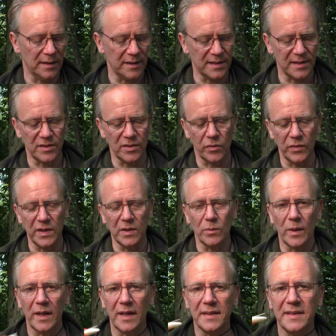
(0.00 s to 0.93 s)
And this is the
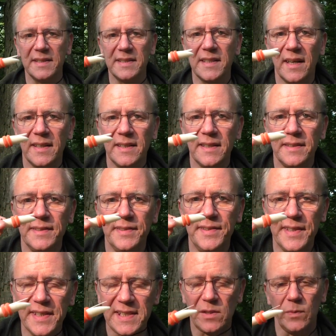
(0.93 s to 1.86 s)
reason why I designed it
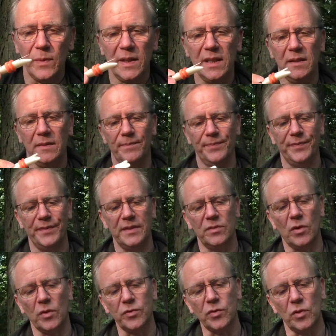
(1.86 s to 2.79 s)
this way.
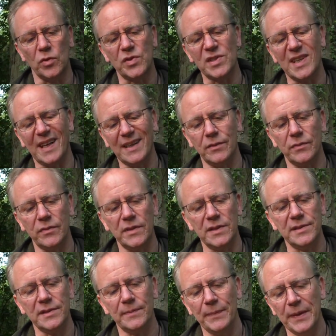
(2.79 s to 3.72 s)
There's also a second
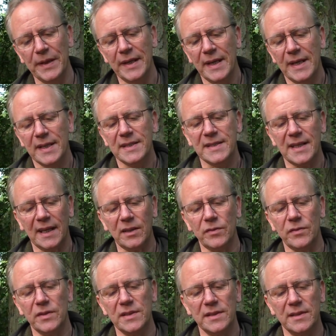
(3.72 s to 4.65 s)
reason.
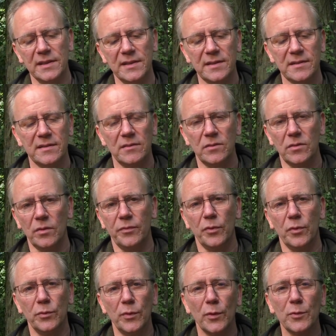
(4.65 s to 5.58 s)
Second reason is that
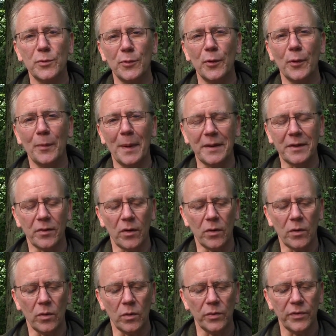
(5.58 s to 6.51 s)
for those who know my
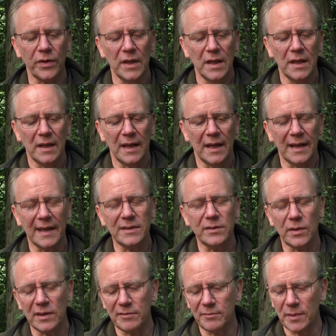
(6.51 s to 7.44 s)
crawl calls, I like
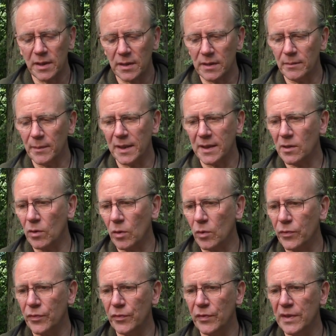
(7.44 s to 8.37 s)
to have my
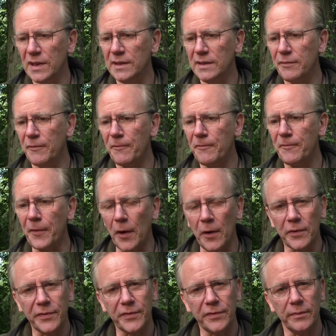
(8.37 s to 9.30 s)
calls really
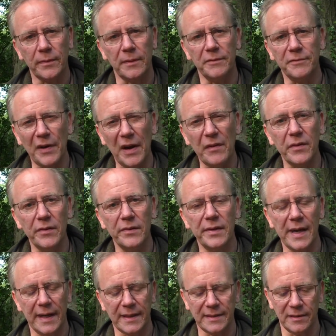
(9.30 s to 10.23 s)
fast and very
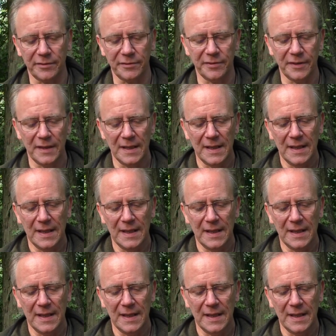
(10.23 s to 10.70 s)
reactive.